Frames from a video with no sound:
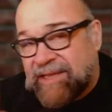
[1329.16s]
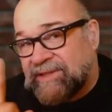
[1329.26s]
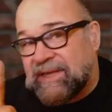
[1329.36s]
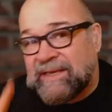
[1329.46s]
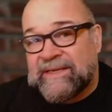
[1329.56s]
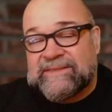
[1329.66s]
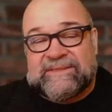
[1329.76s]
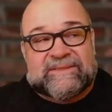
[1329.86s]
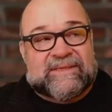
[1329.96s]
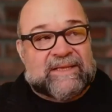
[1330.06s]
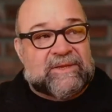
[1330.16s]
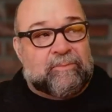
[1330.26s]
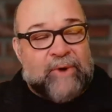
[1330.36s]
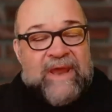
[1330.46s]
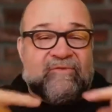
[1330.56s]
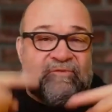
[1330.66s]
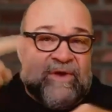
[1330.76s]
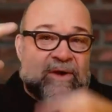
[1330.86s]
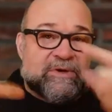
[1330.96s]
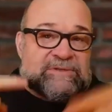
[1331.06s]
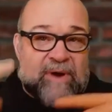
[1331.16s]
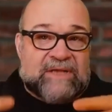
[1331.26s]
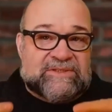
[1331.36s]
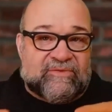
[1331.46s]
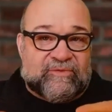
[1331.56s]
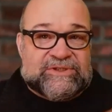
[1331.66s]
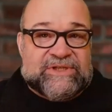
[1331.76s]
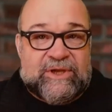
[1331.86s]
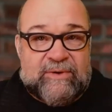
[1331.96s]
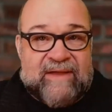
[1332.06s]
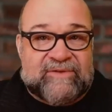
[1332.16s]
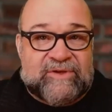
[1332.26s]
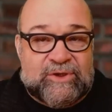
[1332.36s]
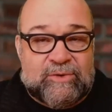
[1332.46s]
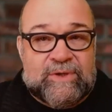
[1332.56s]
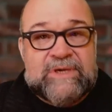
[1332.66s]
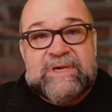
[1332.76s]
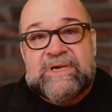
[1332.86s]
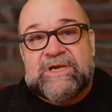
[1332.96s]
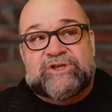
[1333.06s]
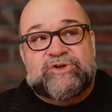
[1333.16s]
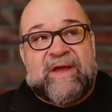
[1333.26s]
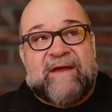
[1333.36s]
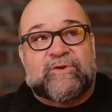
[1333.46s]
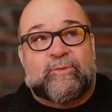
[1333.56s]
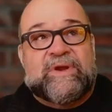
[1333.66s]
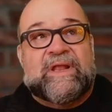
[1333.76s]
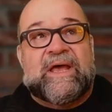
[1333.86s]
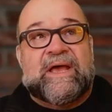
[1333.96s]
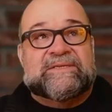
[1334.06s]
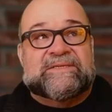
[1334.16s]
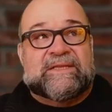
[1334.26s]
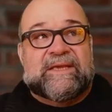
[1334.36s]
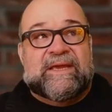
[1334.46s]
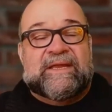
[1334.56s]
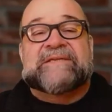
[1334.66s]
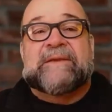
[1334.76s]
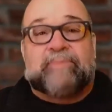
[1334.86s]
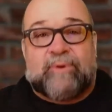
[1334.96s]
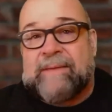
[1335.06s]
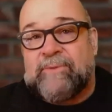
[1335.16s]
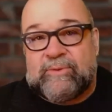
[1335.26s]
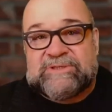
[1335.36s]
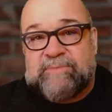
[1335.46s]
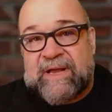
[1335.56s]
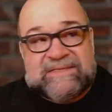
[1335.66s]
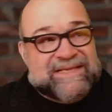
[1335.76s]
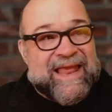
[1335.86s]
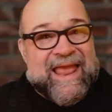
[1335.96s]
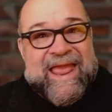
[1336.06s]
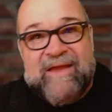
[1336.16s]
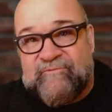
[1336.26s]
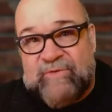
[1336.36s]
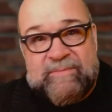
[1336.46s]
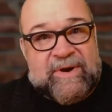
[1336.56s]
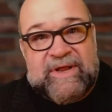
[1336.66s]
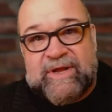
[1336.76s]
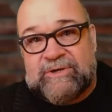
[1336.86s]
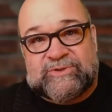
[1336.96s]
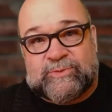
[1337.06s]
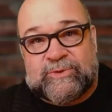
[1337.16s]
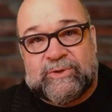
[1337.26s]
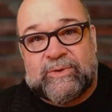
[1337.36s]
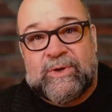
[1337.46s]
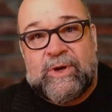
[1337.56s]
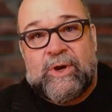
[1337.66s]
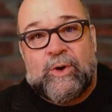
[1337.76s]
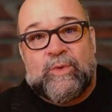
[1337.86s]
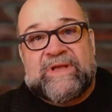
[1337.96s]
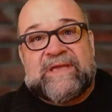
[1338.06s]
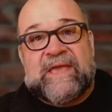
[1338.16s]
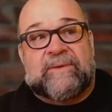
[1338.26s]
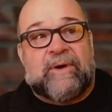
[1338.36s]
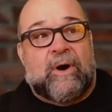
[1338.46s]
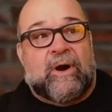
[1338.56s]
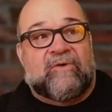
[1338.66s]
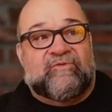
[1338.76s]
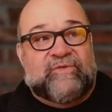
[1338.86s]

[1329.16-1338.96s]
thing is that to break a fear response, the first thing you have to do is you have to realize that it is a primal response that everybody goes through. We take our